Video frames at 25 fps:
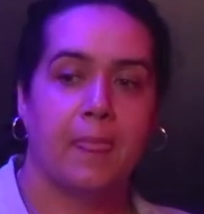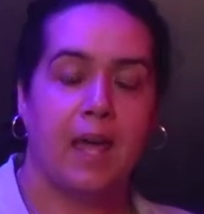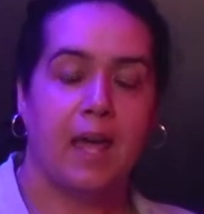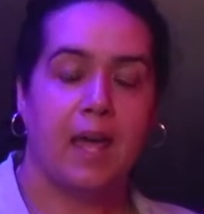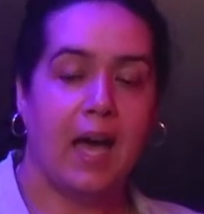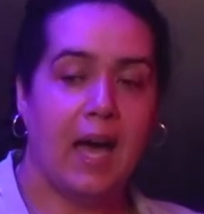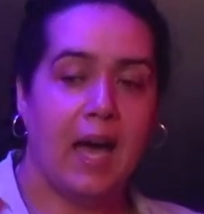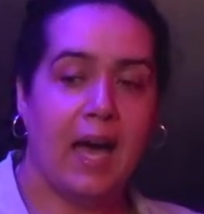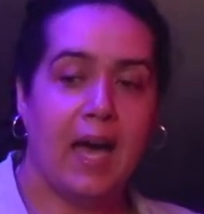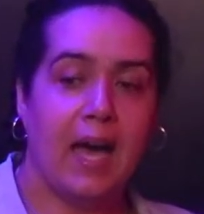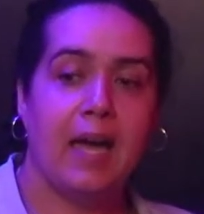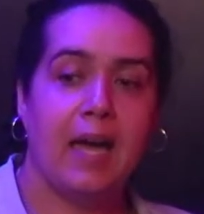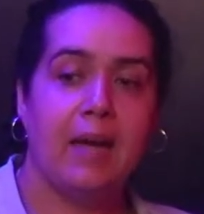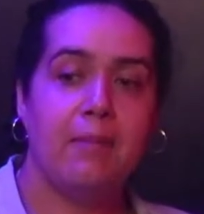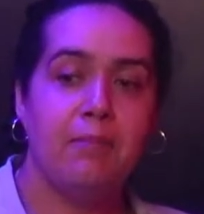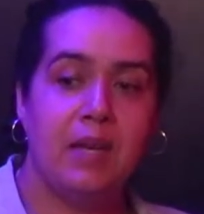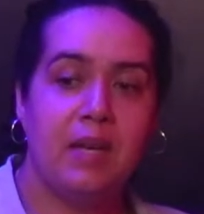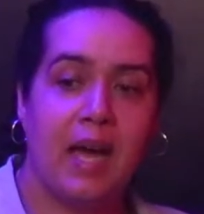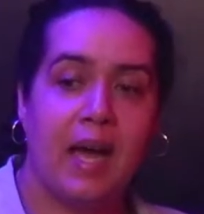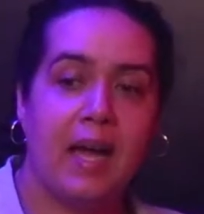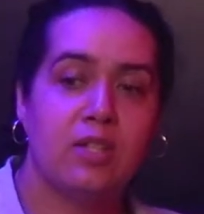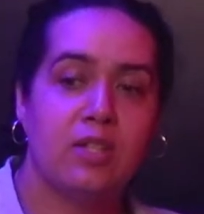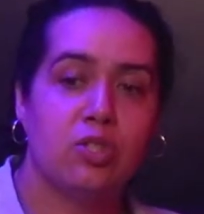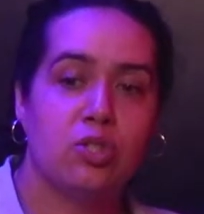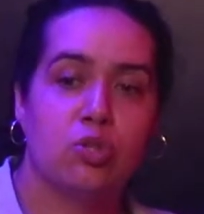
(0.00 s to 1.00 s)
I'm
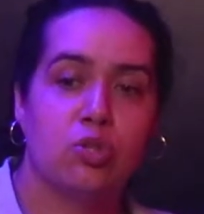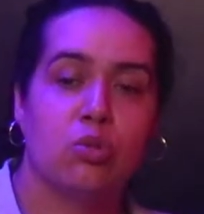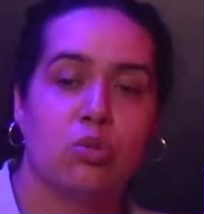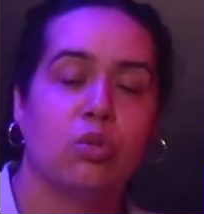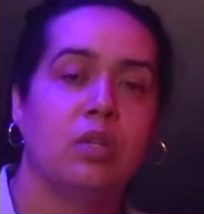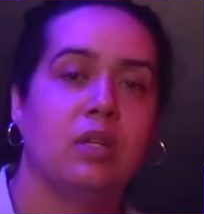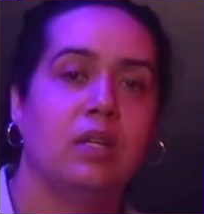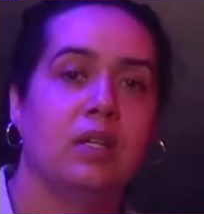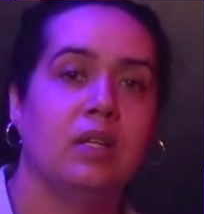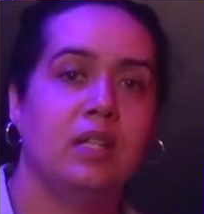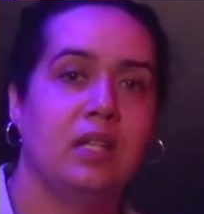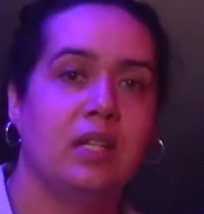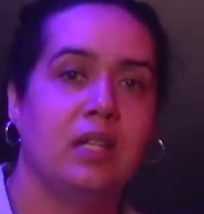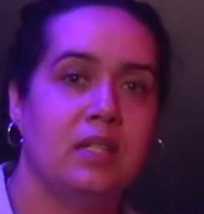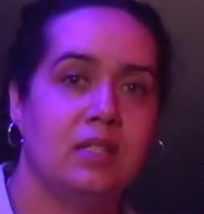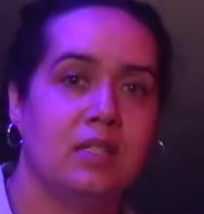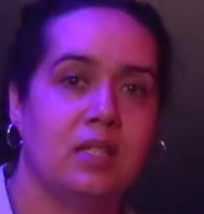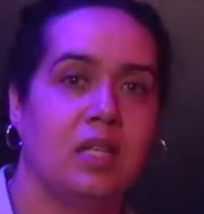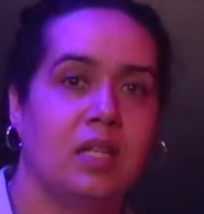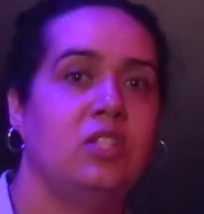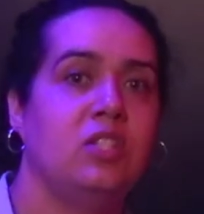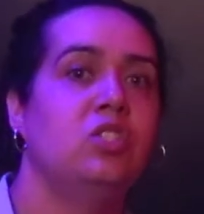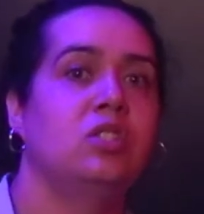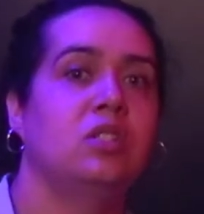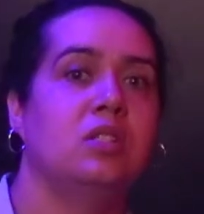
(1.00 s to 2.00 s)
not sure the
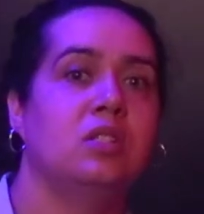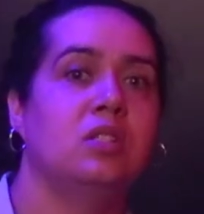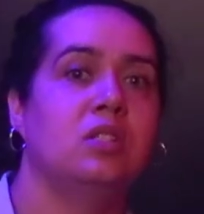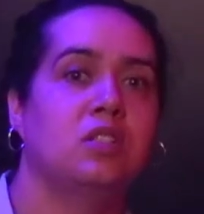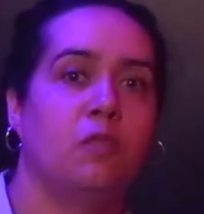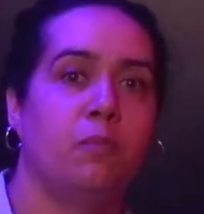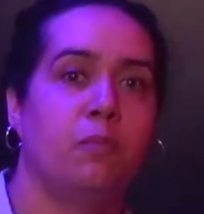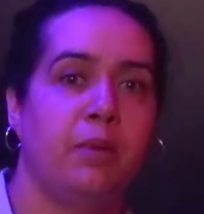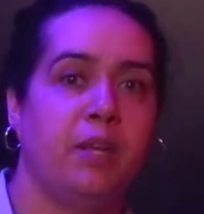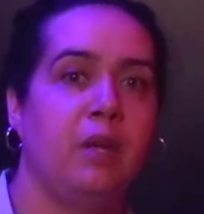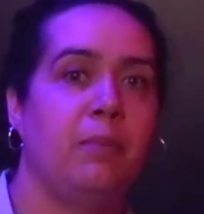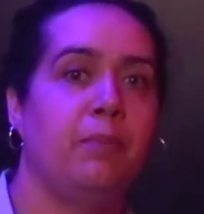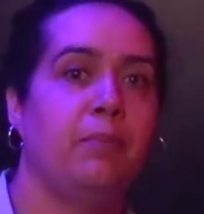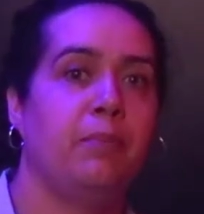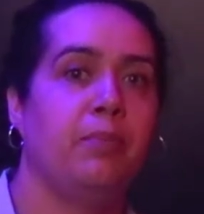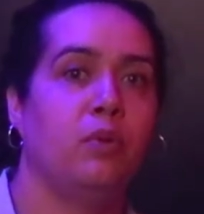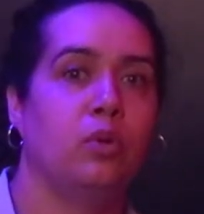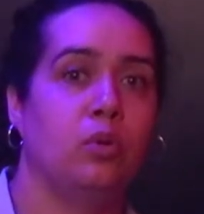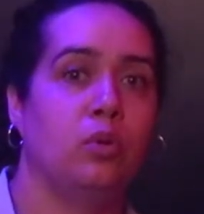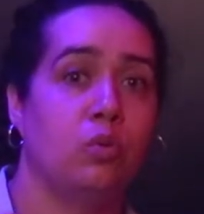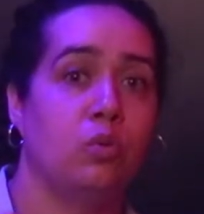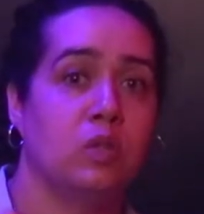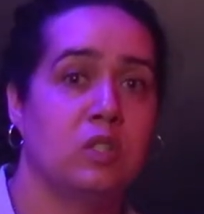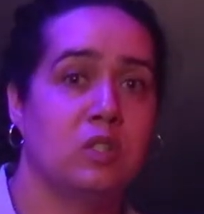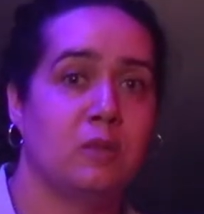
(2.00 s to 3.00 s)
intentions of people
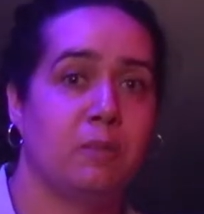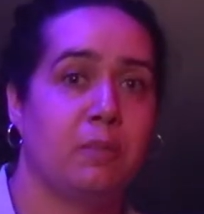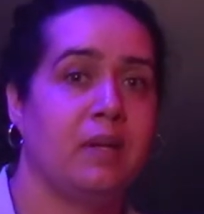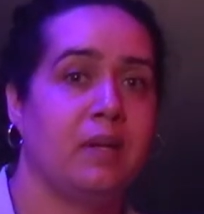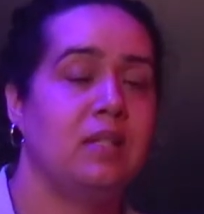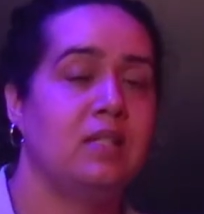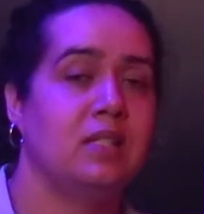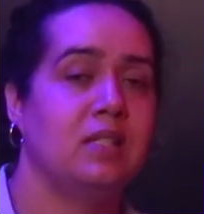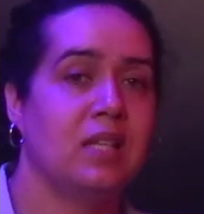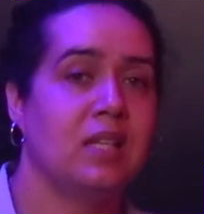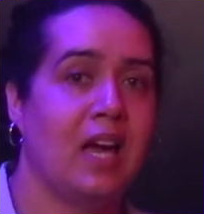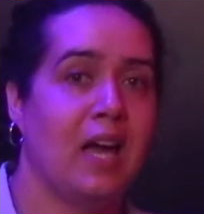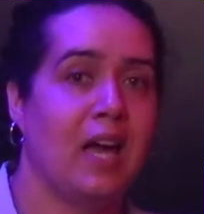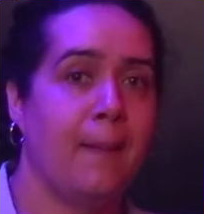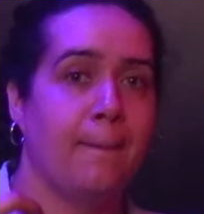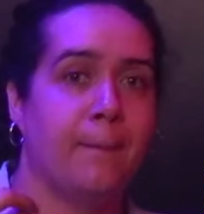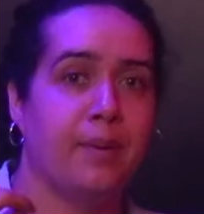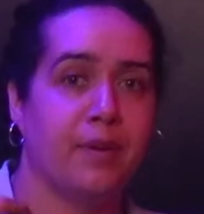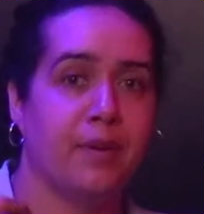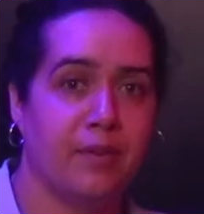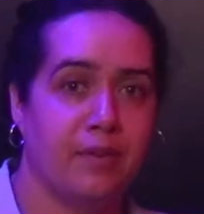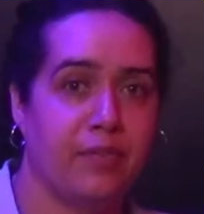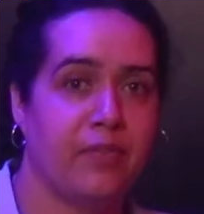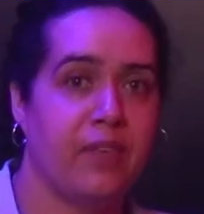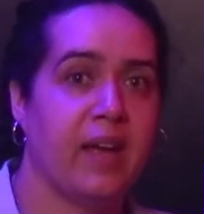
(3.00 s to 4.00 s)
who spend time
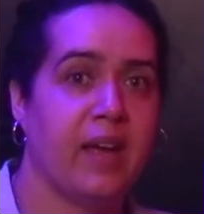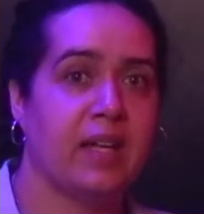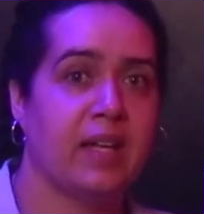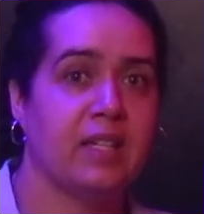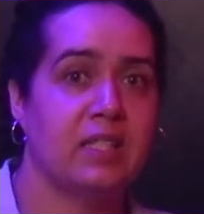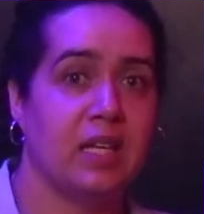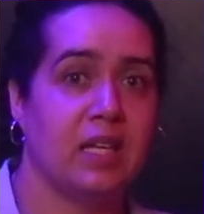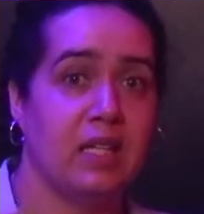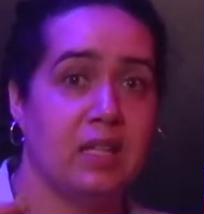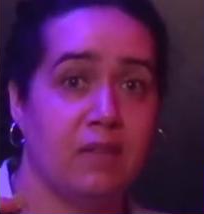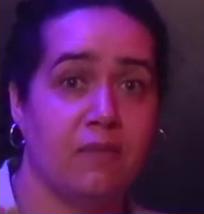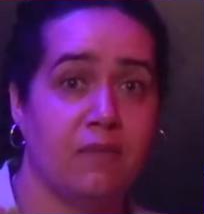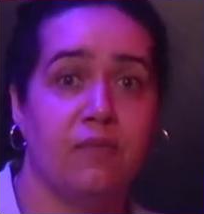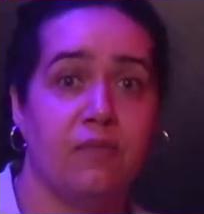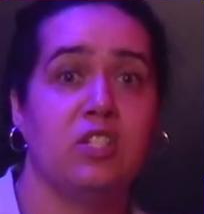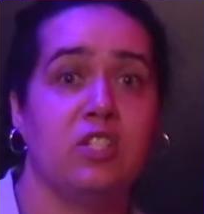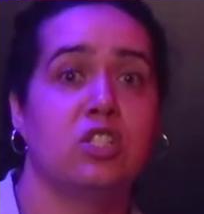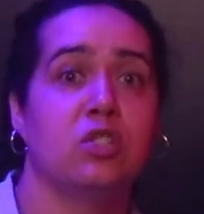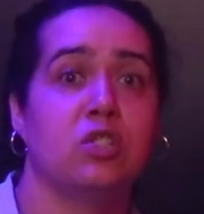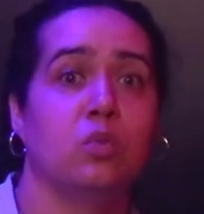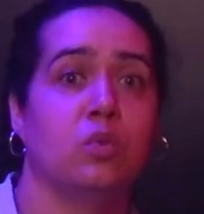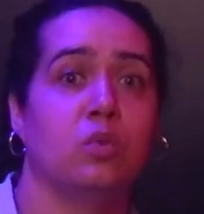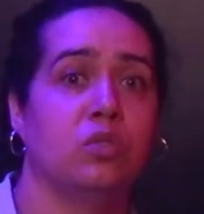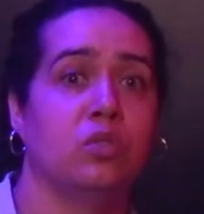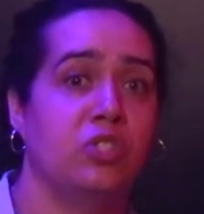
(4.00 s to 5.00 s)
perfecting the
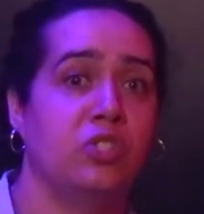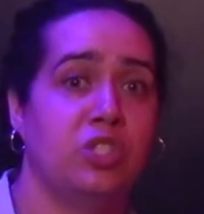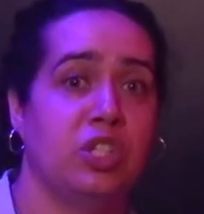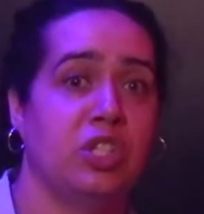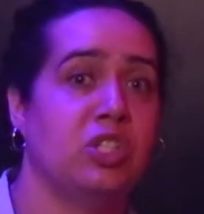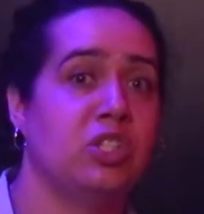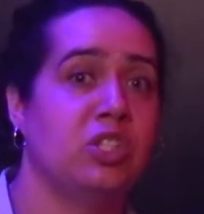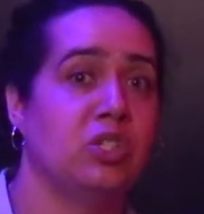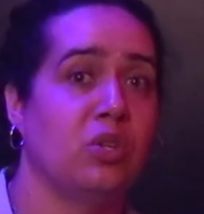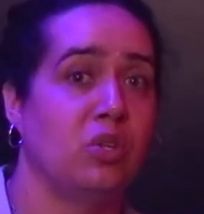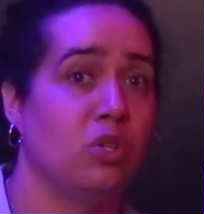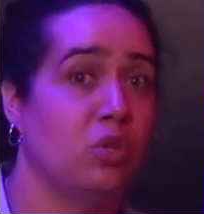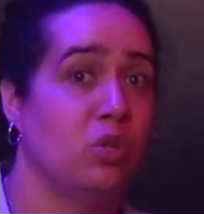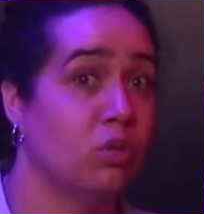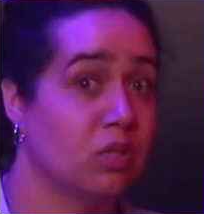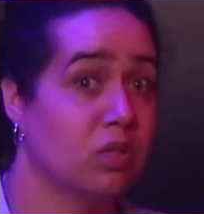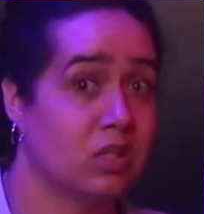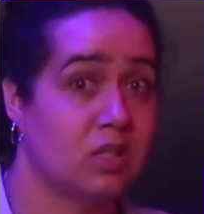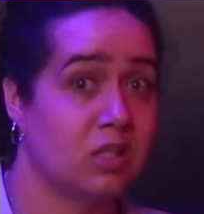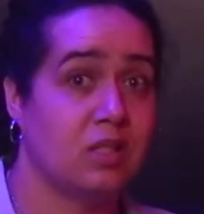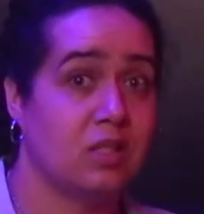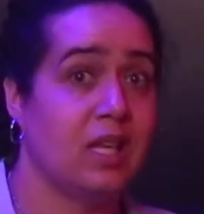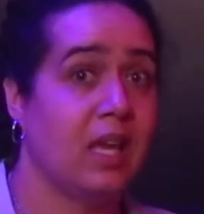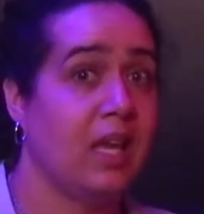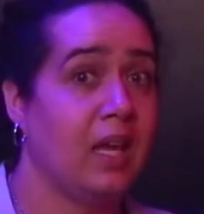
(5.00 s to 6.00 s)
visual just so you'll
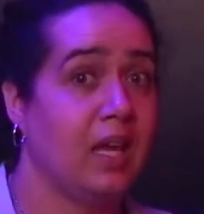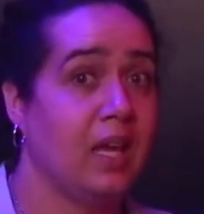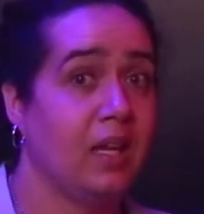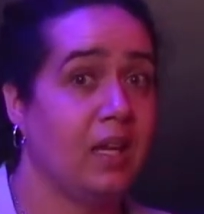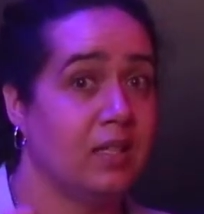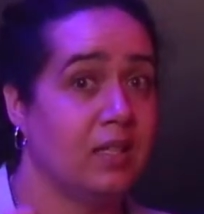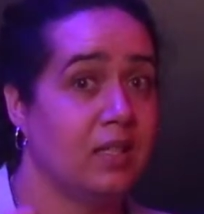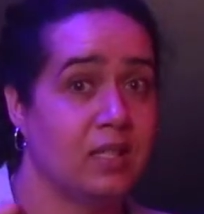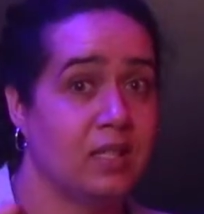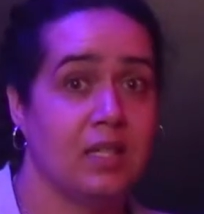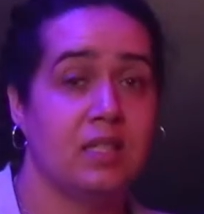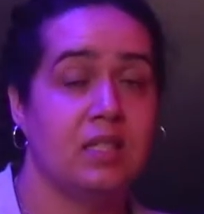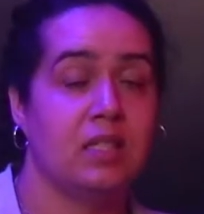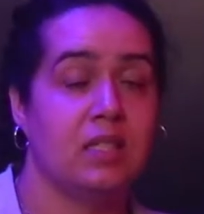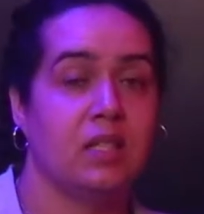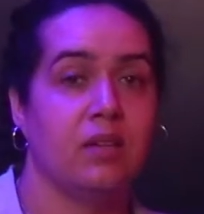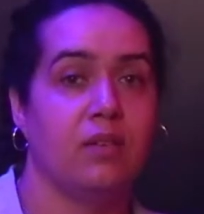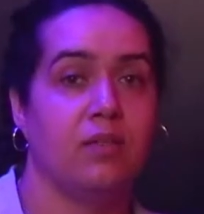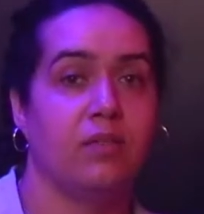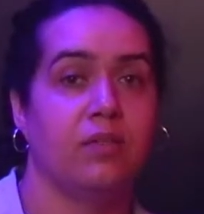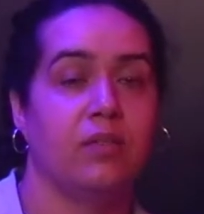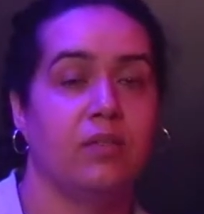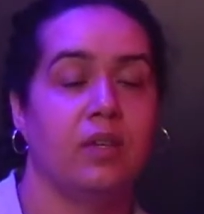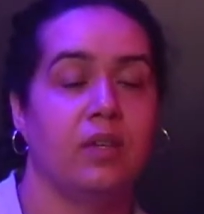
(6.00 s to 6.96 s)
stay attentive.